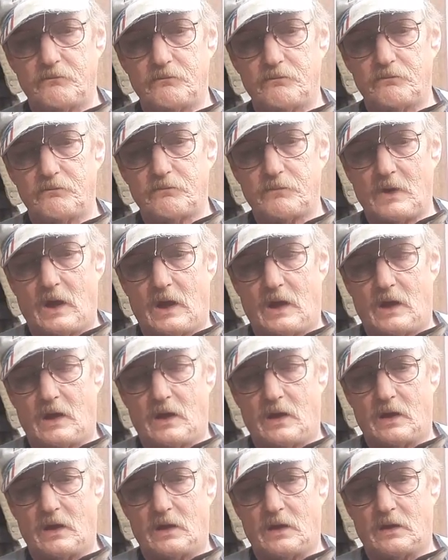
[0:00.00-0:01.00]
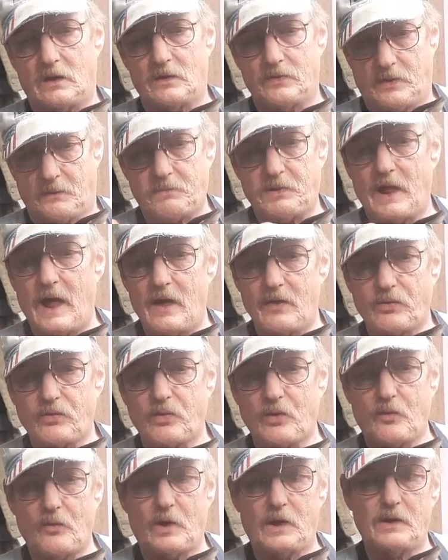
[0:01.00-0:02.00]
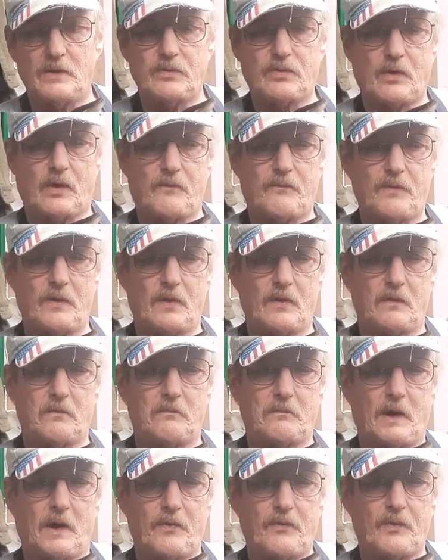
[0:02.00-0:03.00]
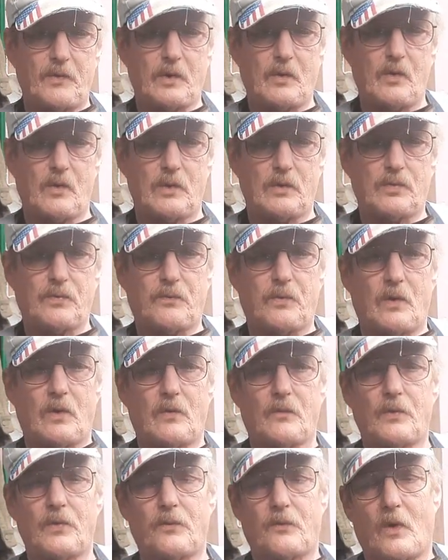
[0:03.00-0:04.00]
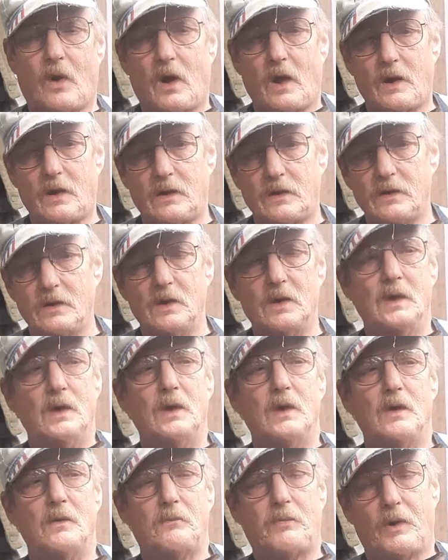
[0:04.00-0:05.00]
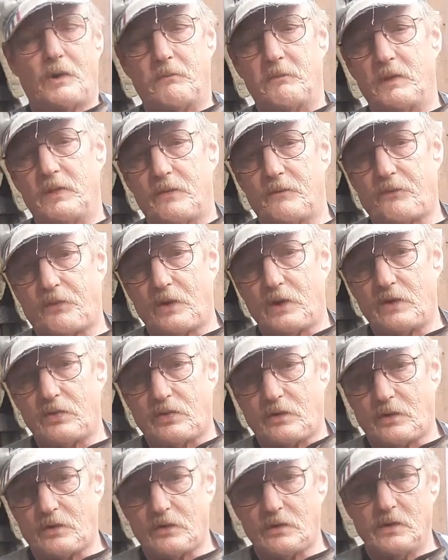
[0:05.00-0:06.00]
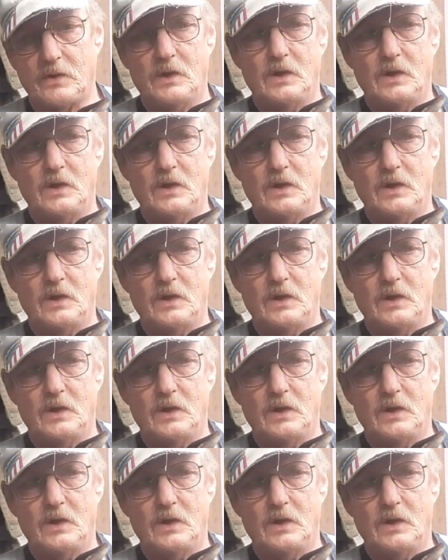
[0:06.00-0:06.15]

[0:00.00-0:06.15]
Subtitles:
the plastic ones, I'll fill them about 3/4 full with water, put them in the freezer.